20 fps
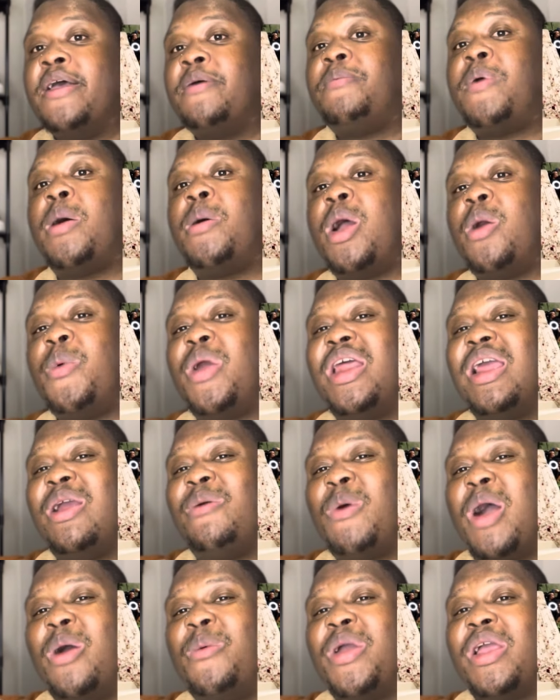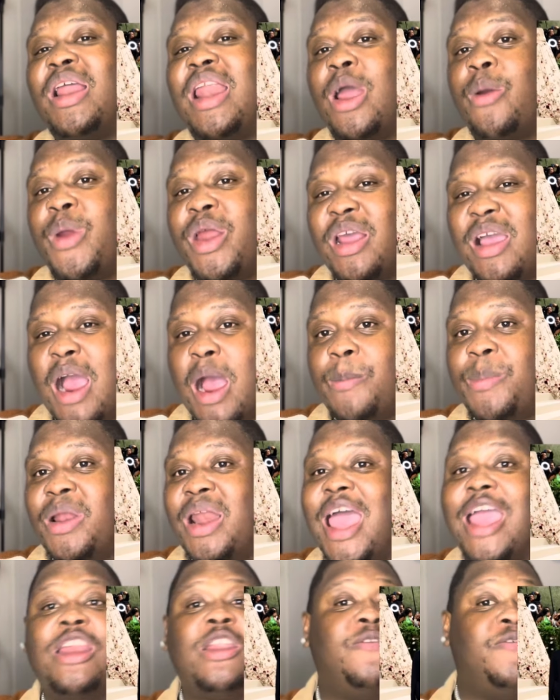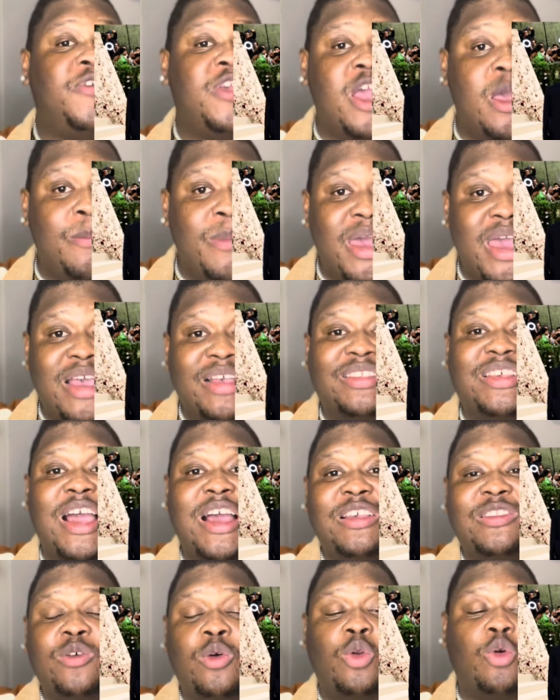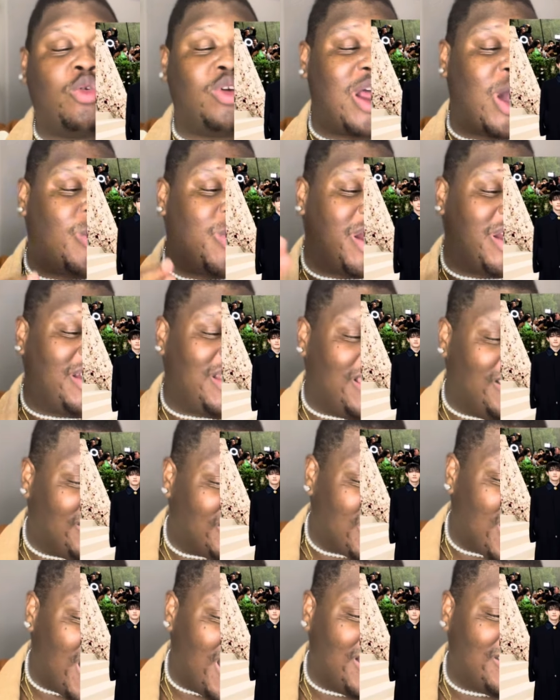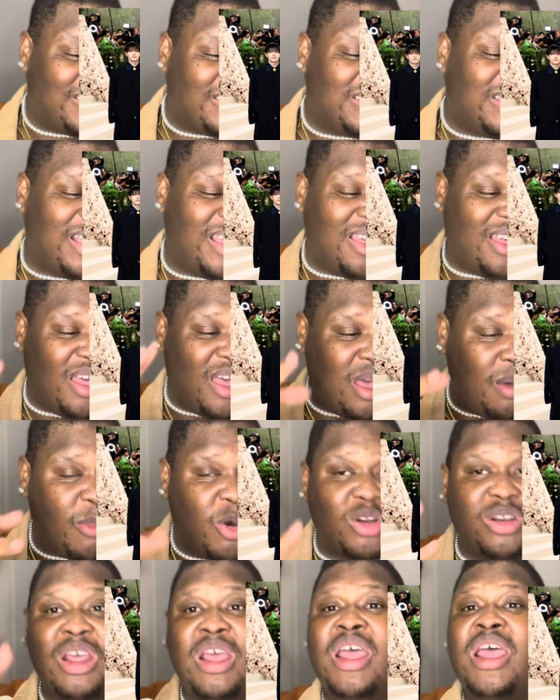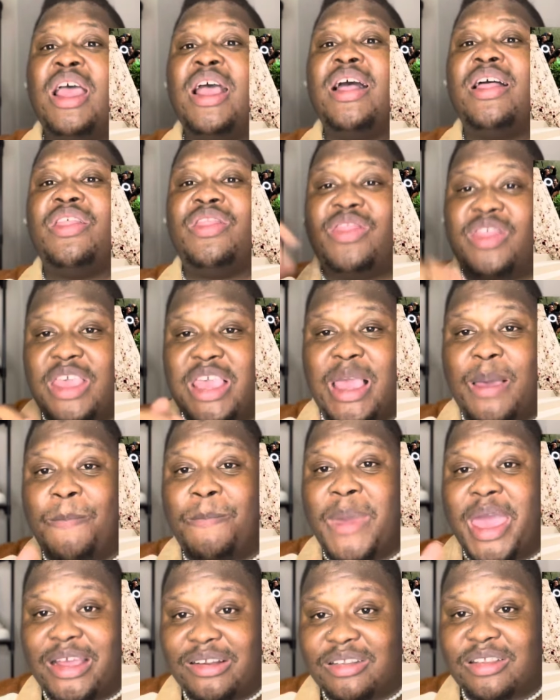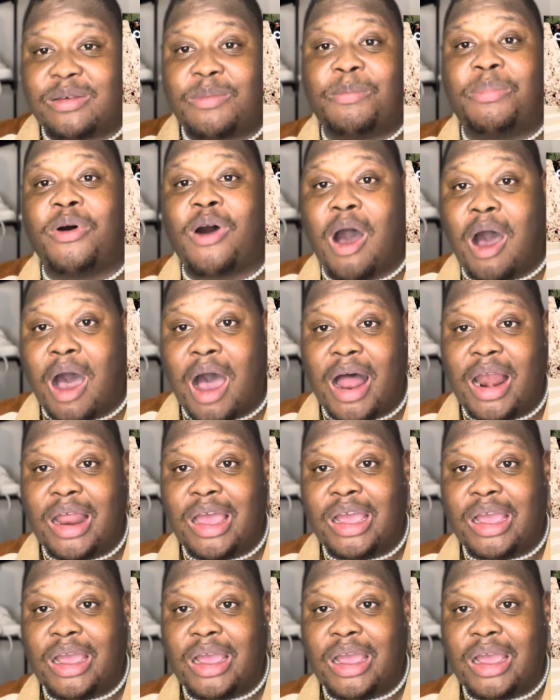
I want reg one regular red carpet like the VMAs or so, they could have wear this, cause, yeah, but the Met Ball,